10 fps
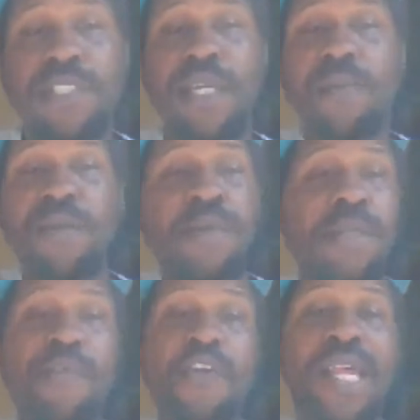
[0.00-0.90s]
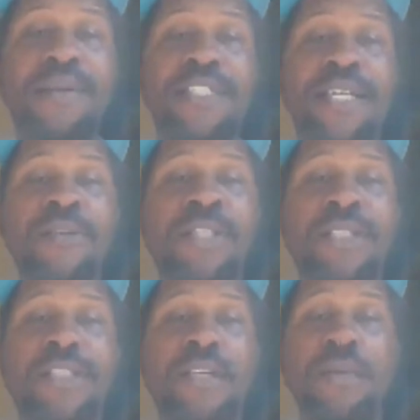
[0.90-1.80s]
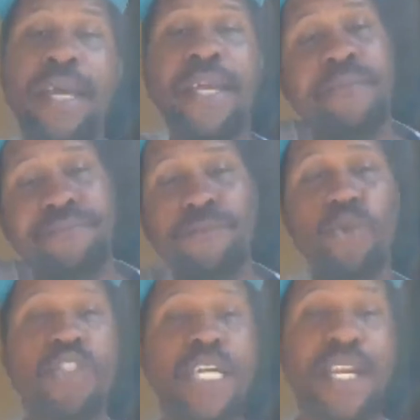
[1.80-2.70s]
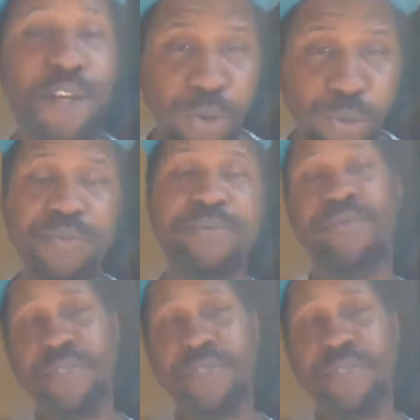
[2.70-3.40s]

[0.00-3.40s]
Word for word: Sub to me if you don't like the channel. Unsub. Hey, what you gotta do?